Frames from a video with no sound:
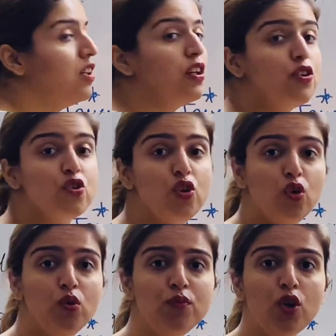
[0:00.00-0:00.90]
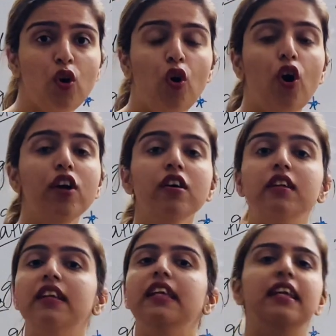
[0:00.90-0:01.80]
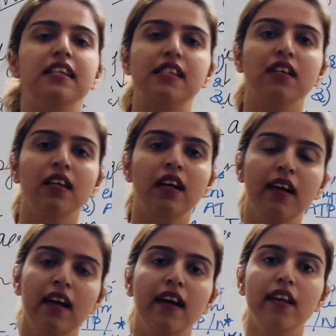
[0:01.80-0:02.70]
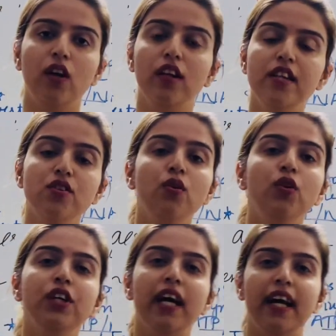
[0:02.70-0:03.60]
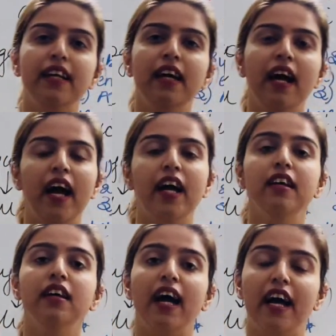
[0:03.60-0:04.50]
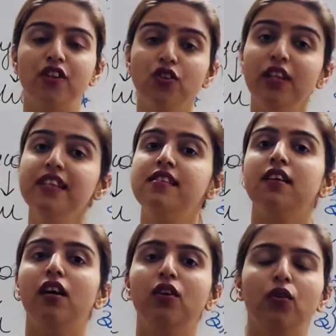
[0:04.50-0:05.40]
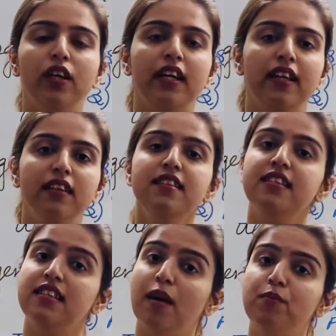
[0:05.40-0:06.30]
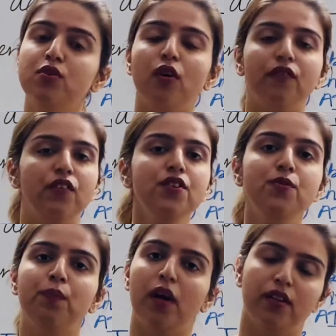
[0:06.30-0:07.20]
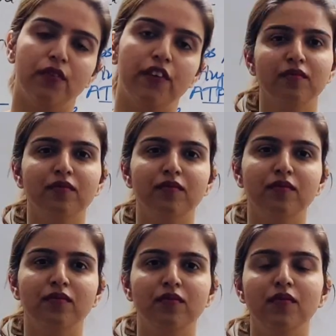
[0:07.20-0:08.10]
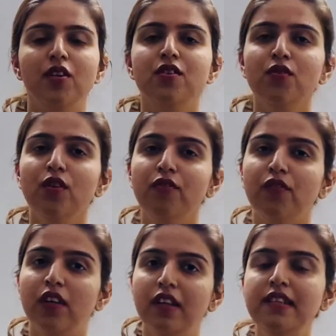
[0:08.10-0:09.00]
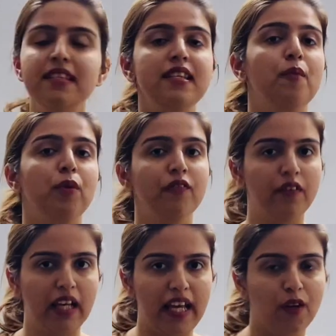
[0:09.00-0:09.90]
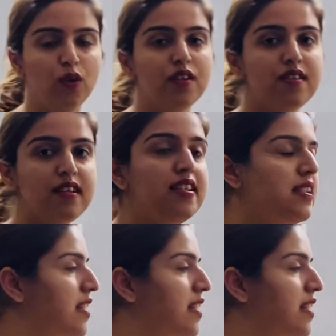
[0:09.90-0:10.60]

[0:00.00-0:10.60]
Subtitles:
consumed or released. Now let's go ahead and actually start looking at the steps of this pathway. So the first step of glycolysis